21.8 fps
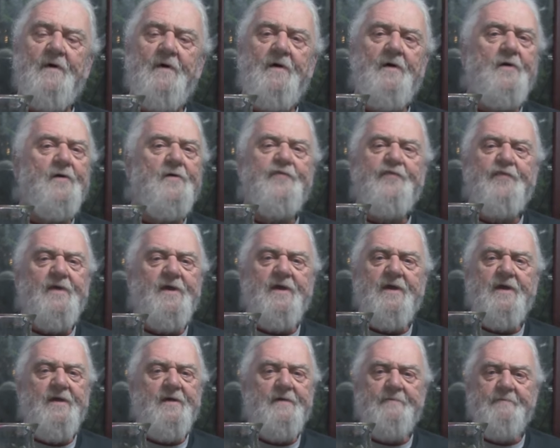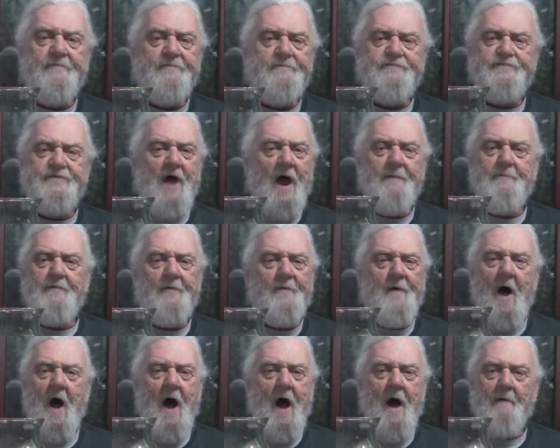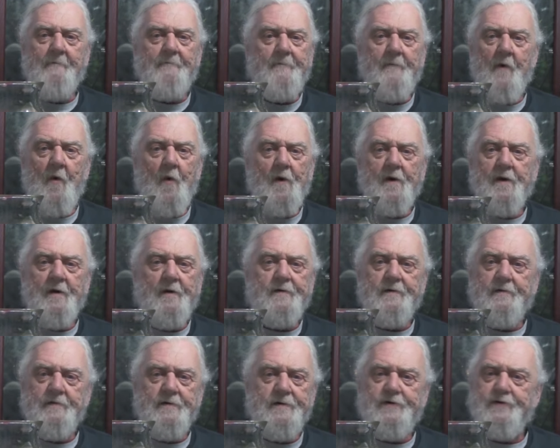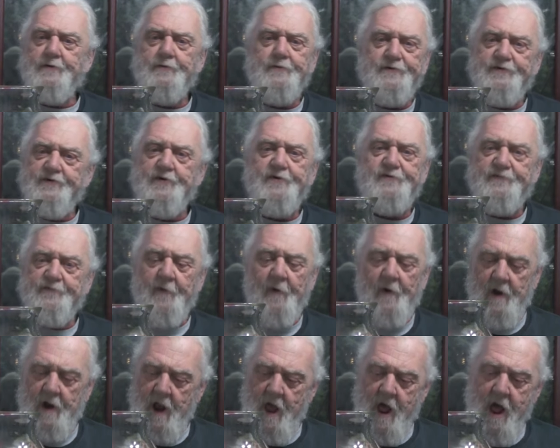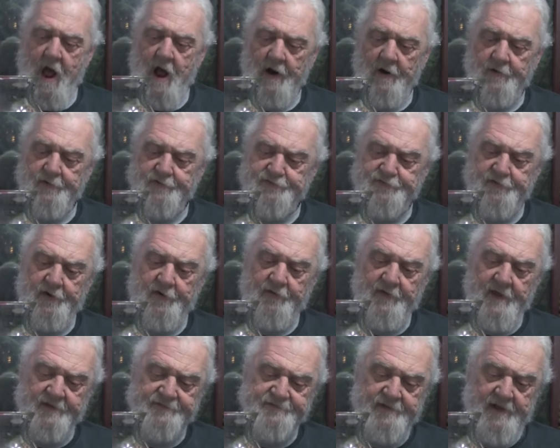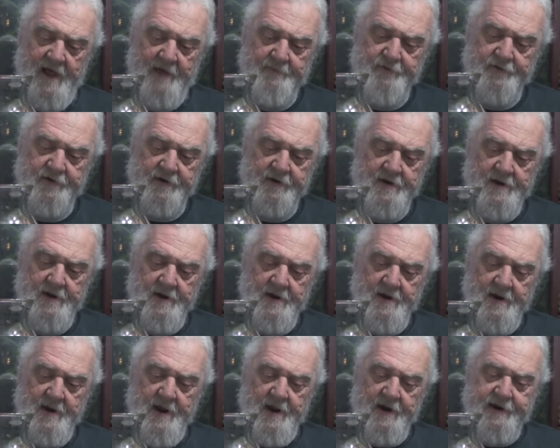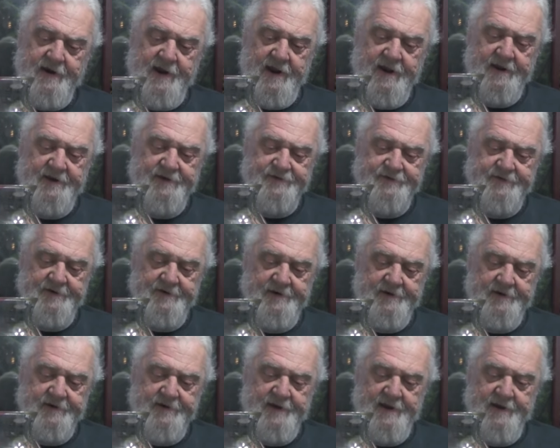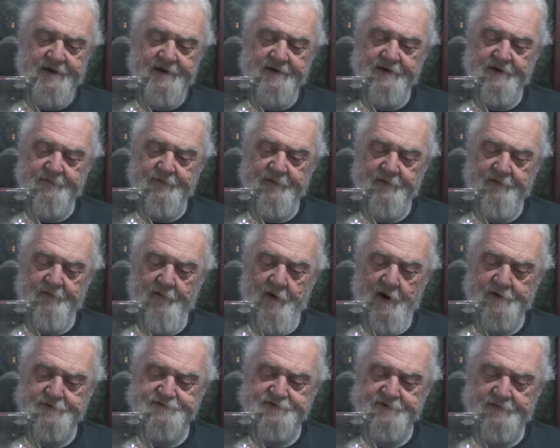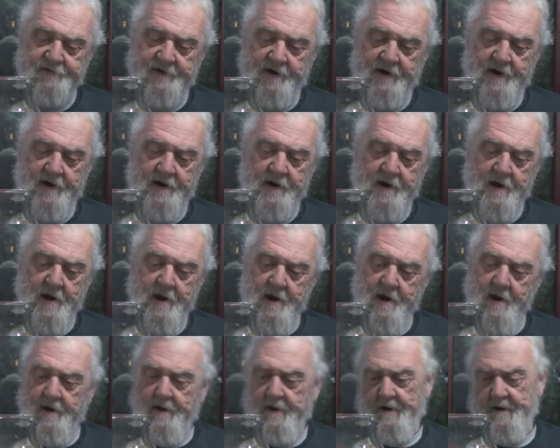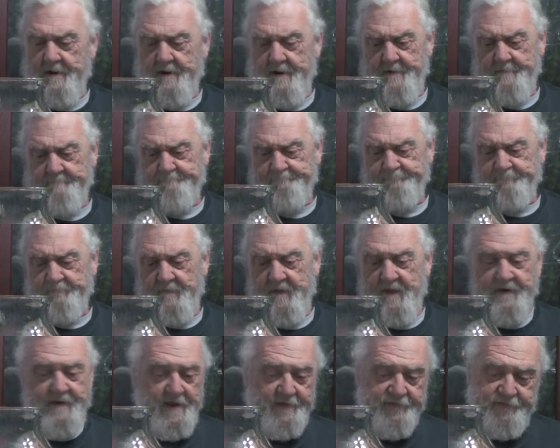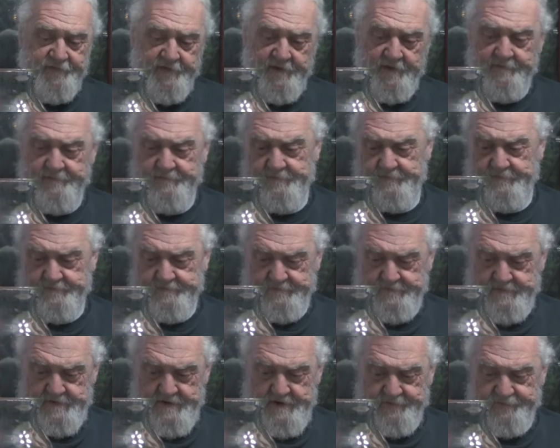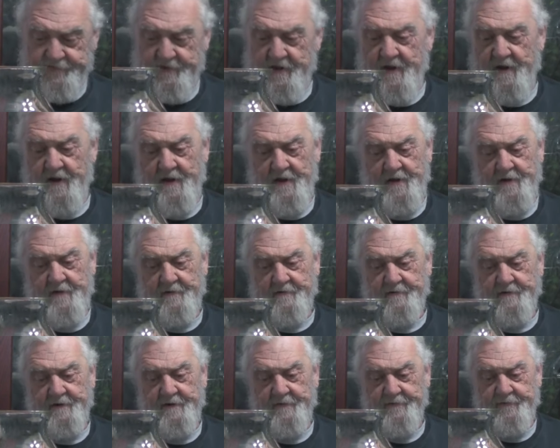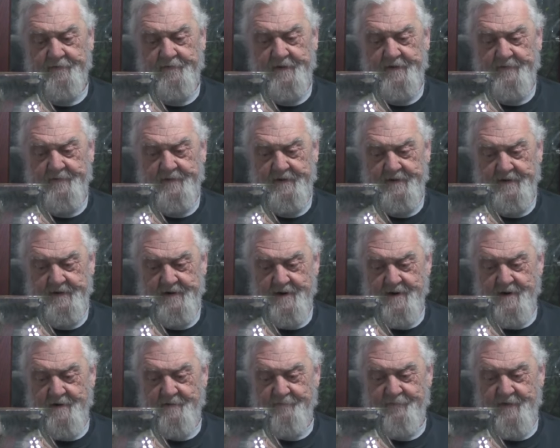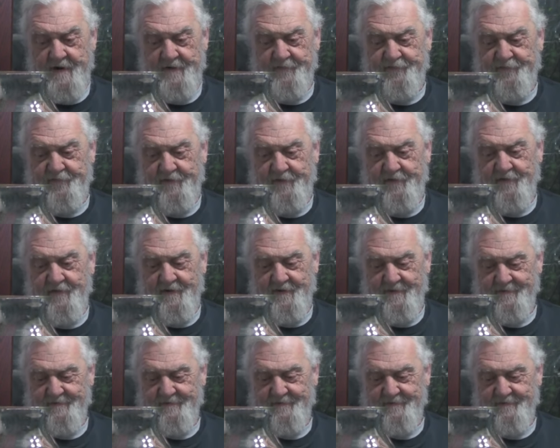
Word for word: earthy type of hop, more that you would use for a lager, so that's liable to kick it a different direction there. And that's it. That's all, other than the fancy